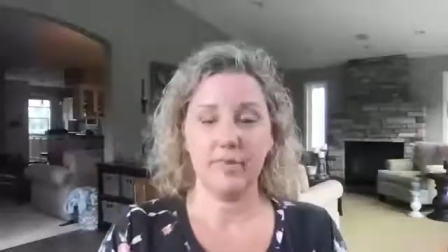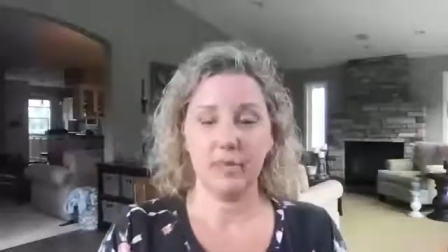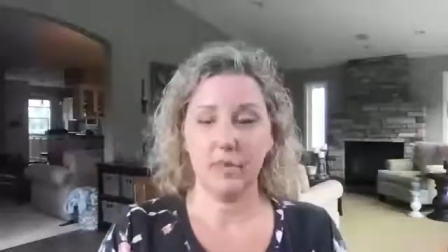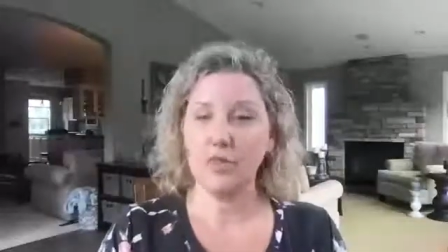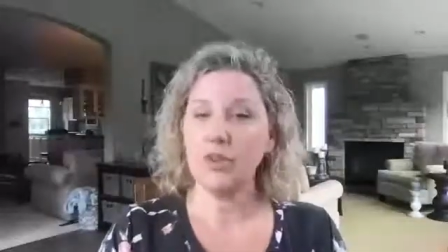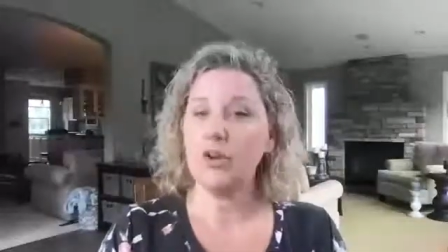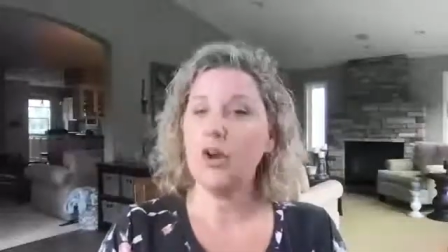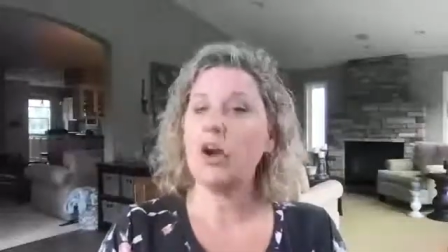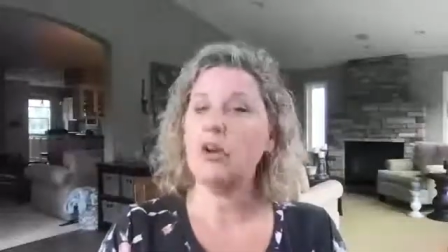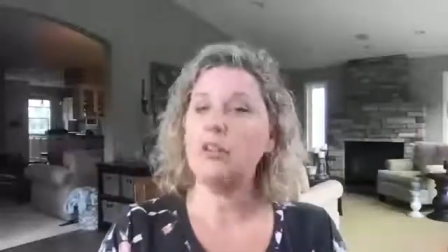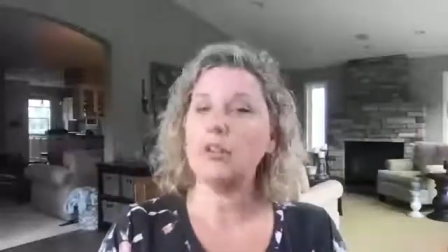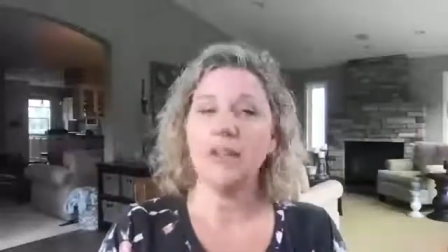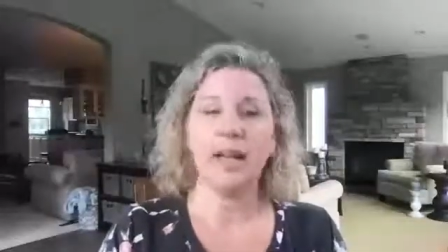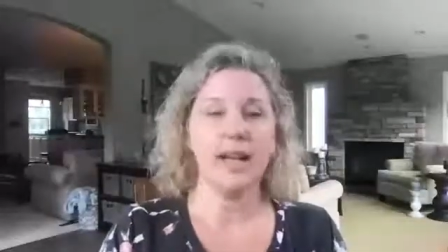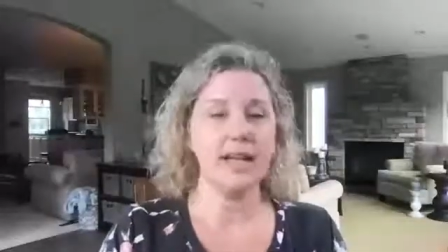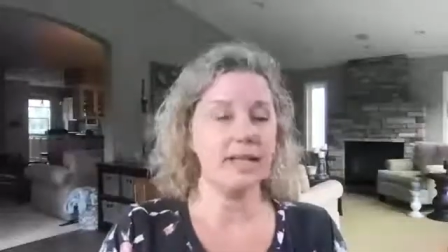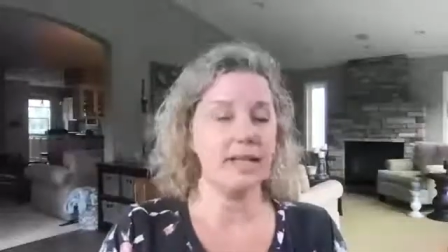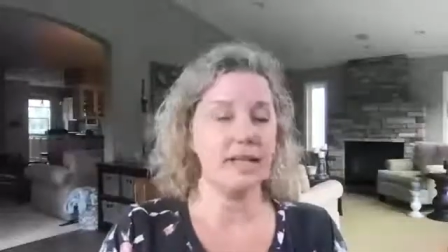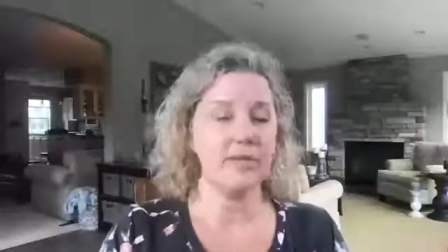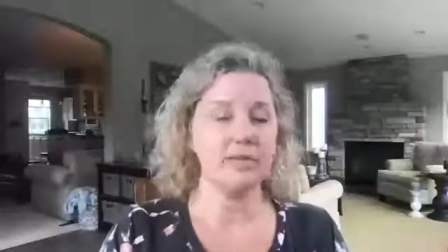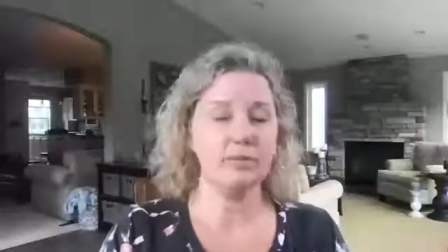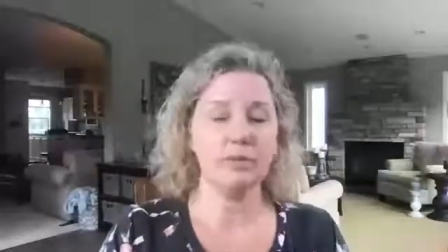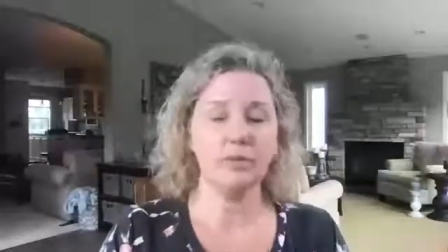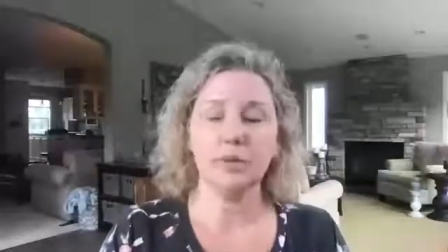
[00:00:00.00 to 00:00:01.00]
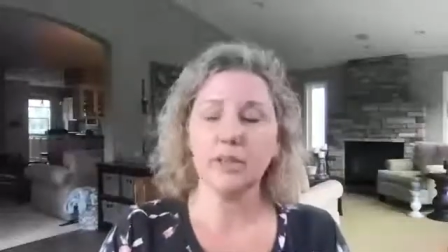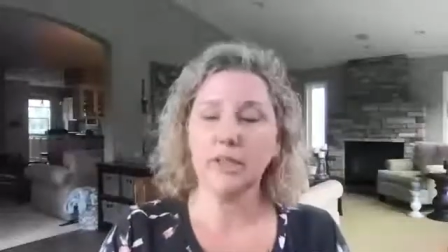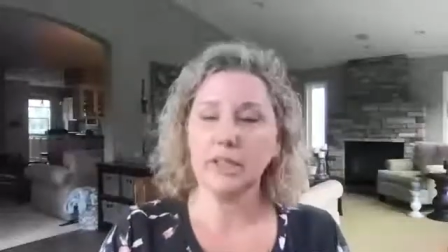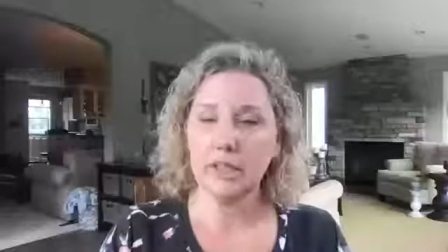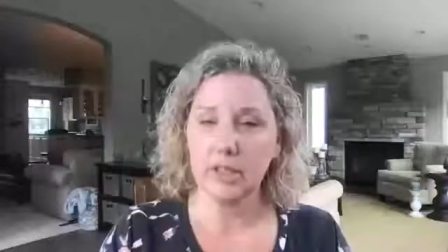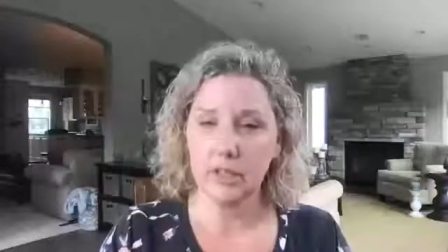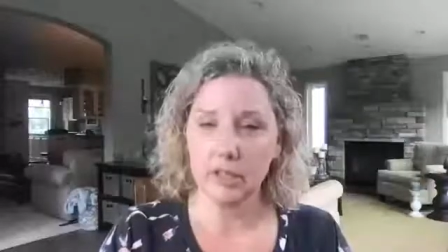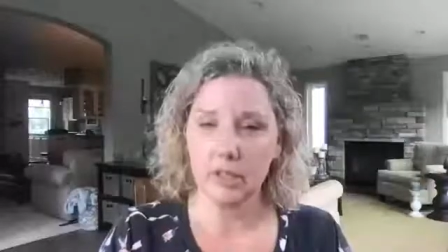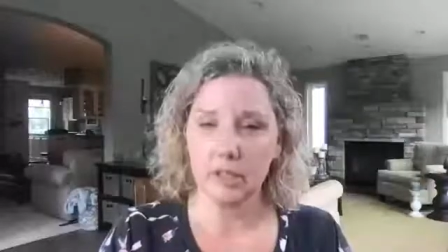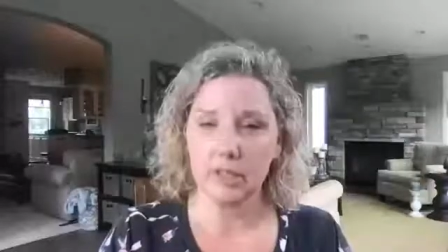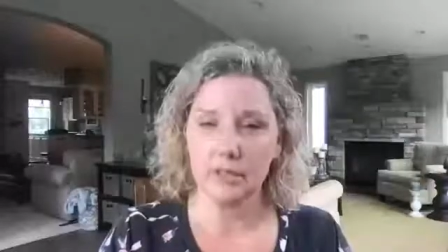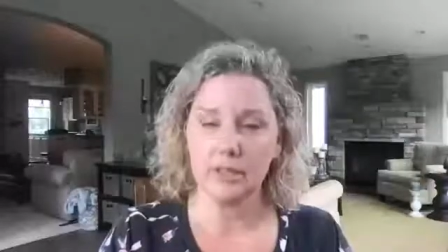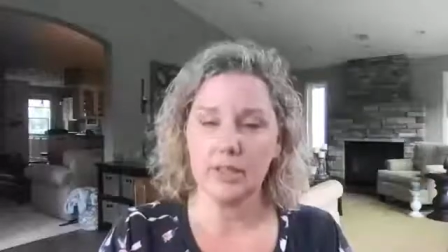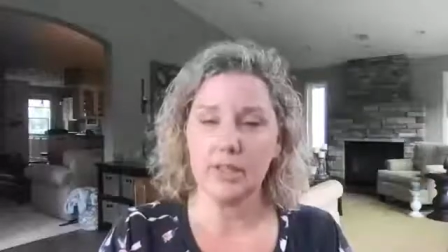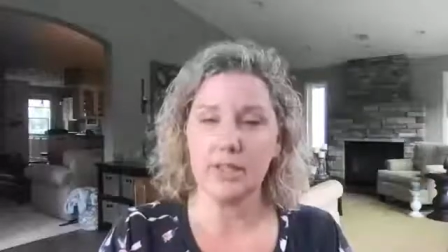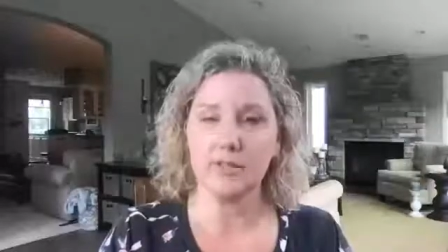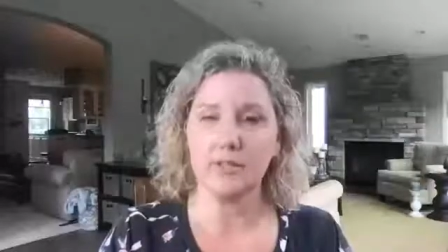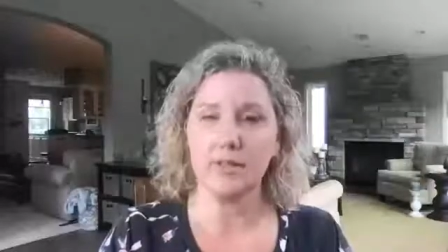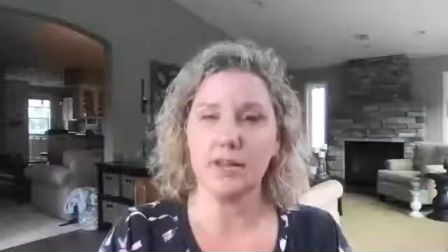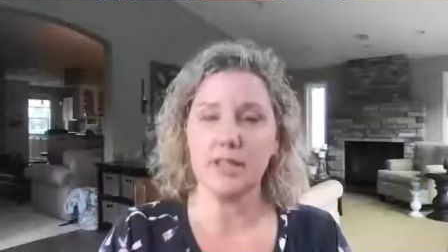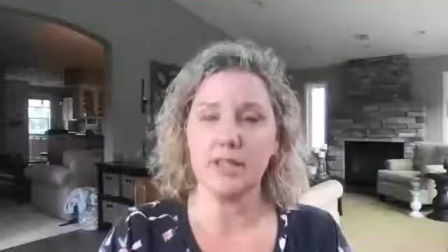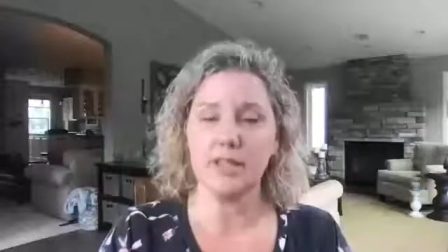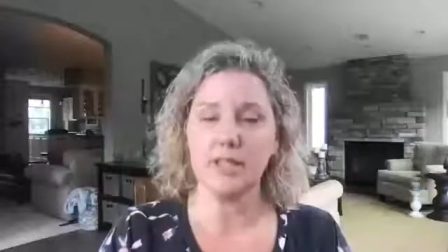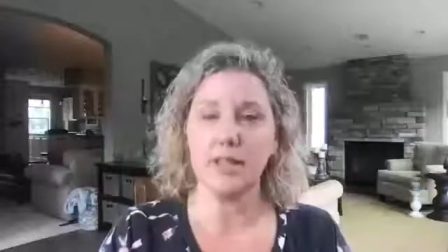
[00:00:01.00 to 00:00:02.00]
There are lots of really good
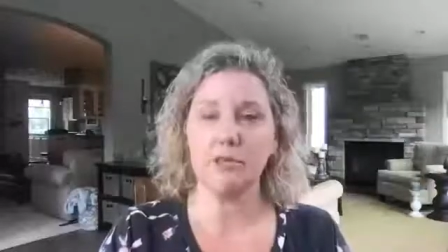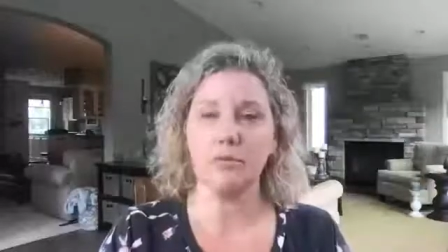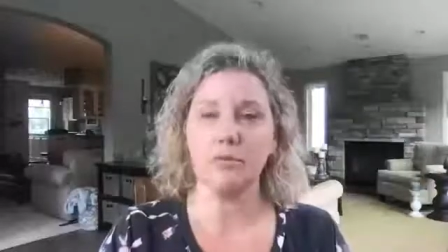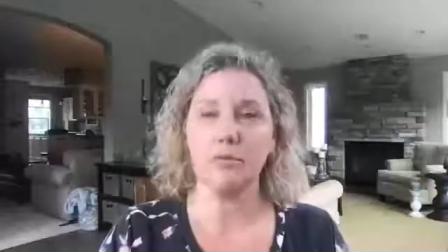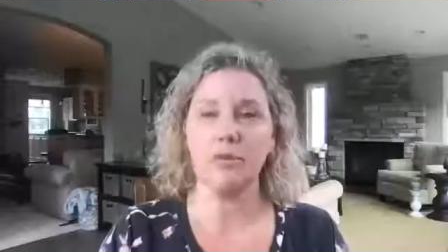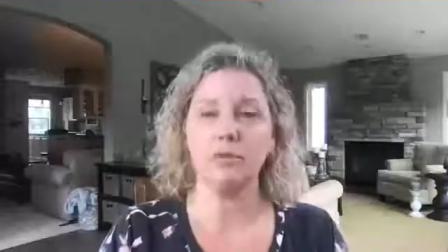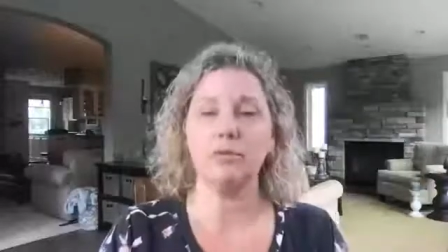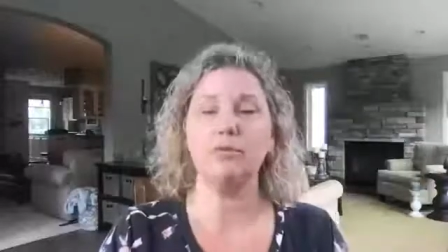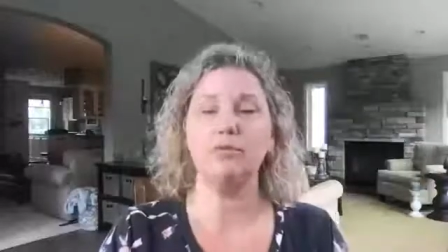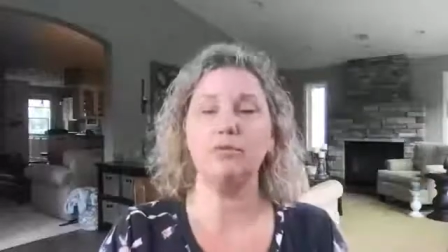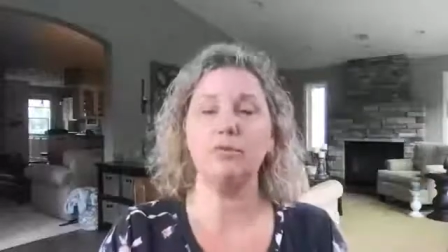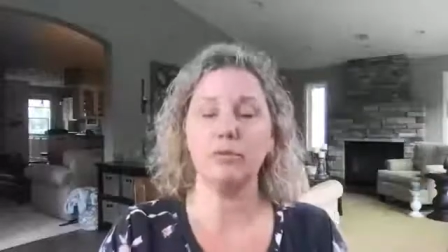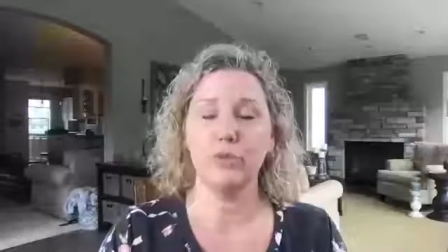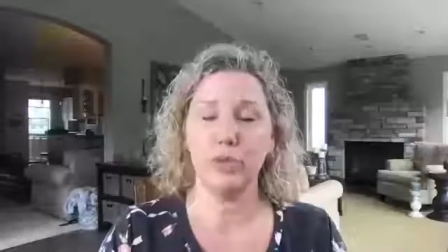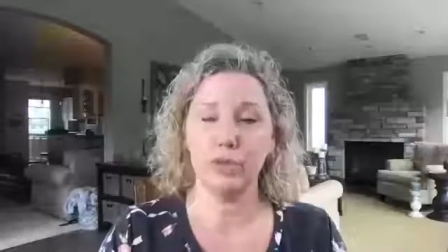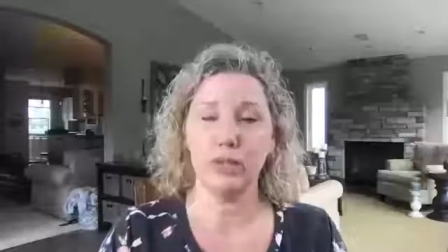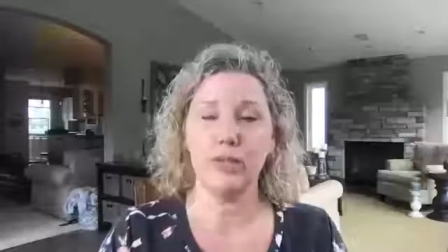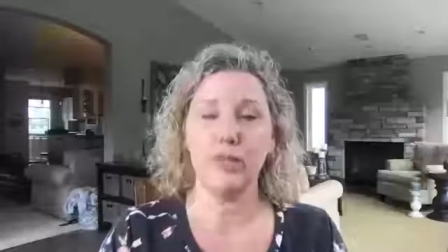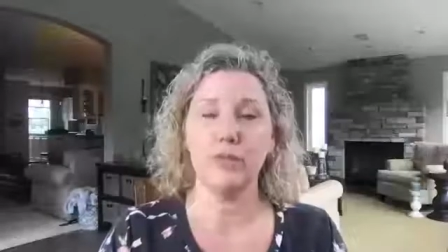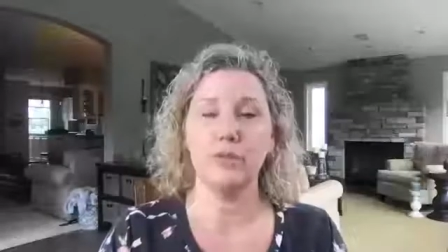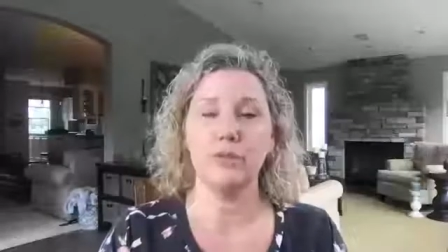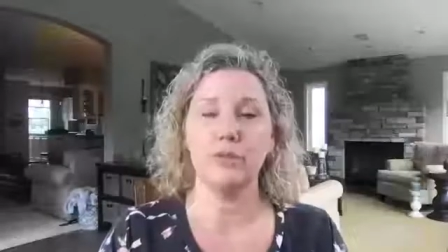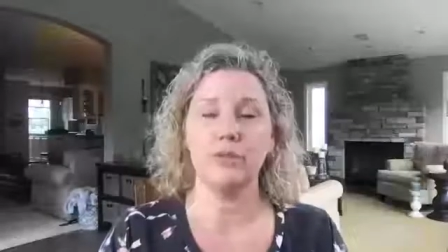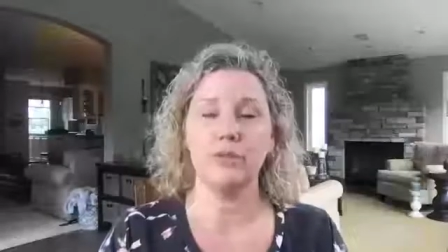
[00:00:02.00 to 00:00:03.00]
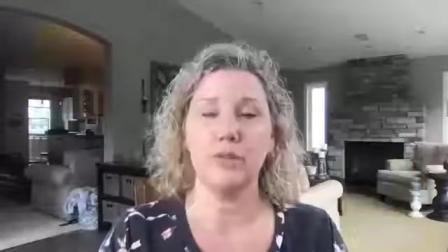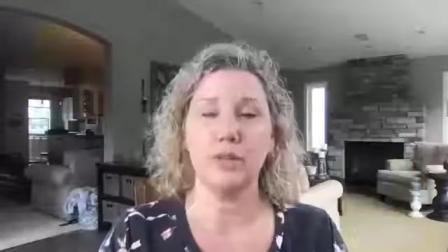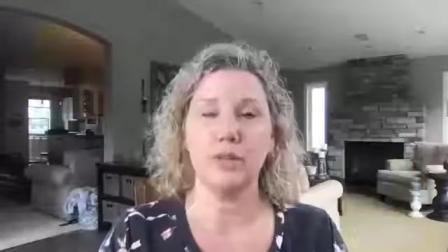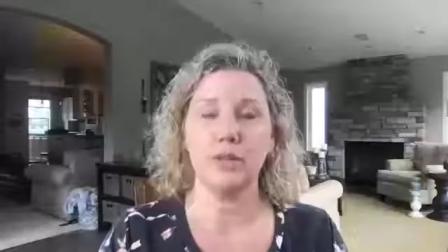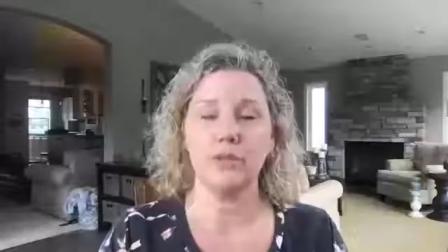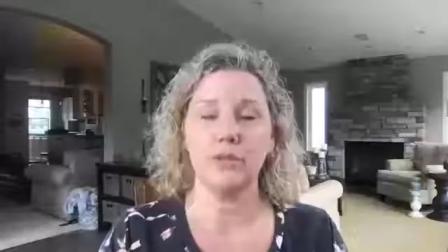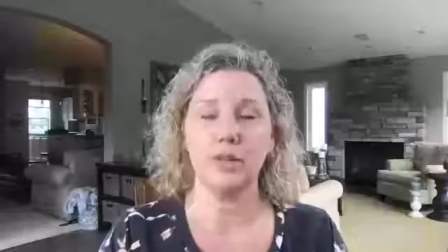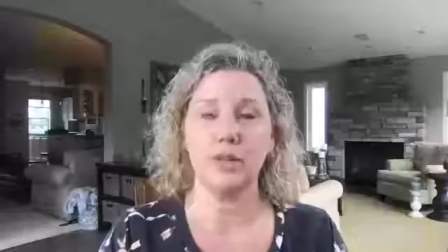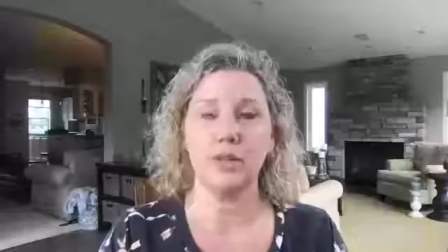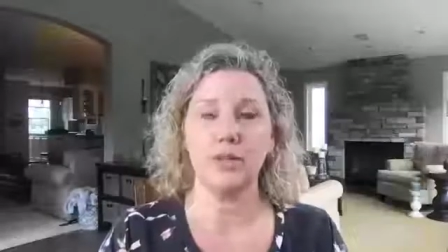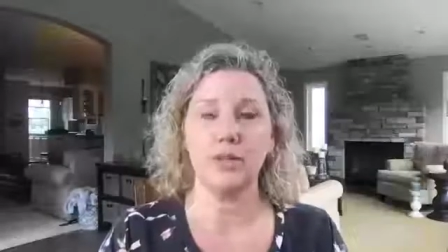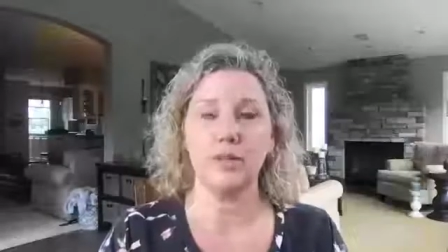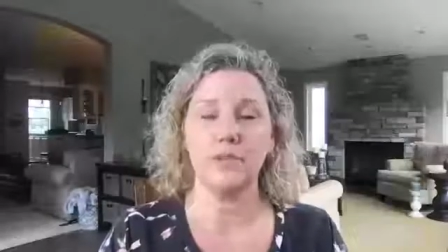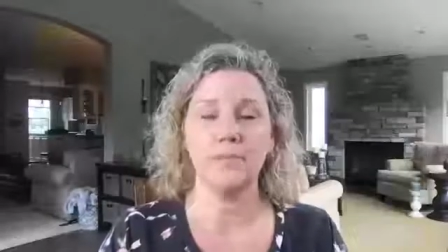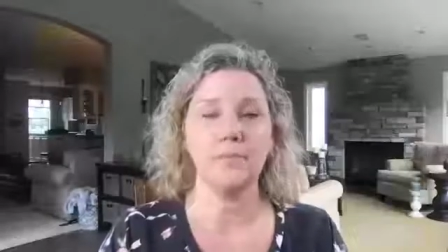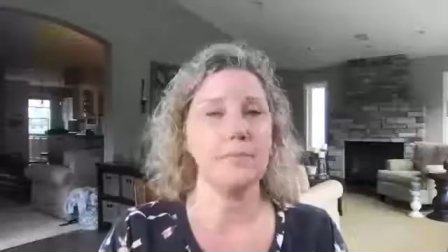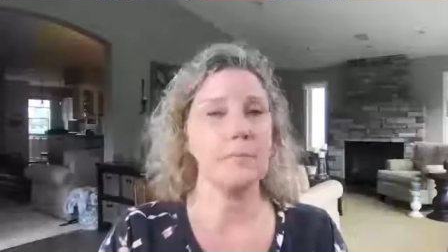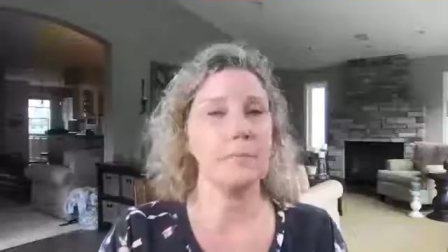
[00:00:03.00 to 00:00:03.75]
restaurants out there, really good restaurants.